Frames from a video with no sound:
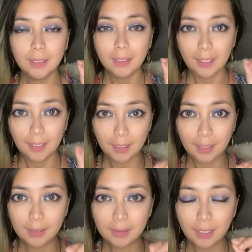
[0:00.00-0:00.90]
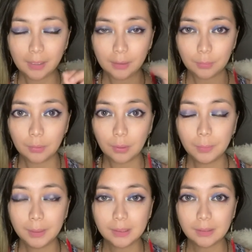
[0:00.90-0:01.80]
And I
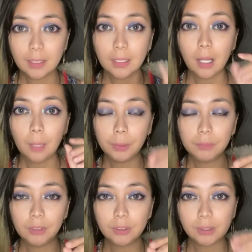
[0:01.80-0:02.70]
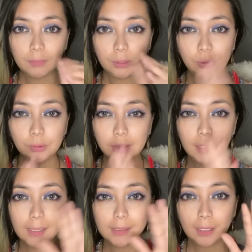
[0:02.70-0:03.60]
always upload videos every
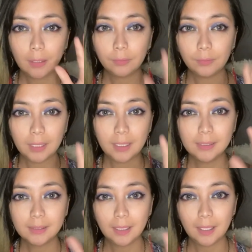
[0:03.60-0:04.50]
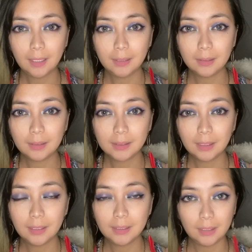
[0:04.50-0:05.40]
Tuesdays, Fridays, and
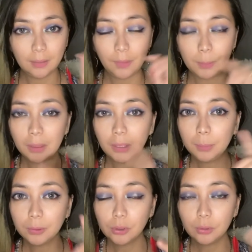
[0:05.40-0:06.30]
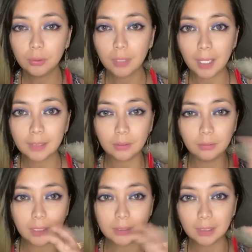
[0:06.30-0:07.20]
Sundays. And if I'm not able to do that on
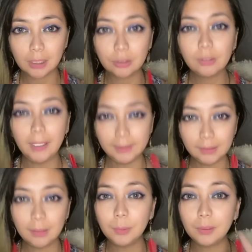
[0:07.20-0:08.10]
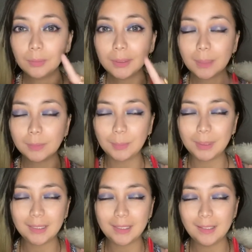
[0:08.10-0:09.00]
that schedule, I still upload 3 times a week.
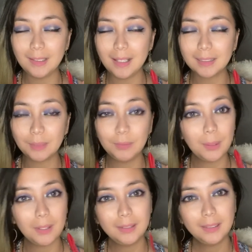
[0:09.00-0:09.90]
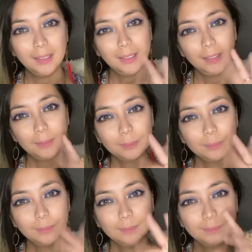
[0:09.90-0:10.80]
Yes, love you all. See
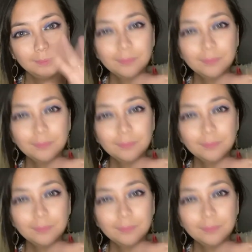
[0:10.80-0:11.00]
you.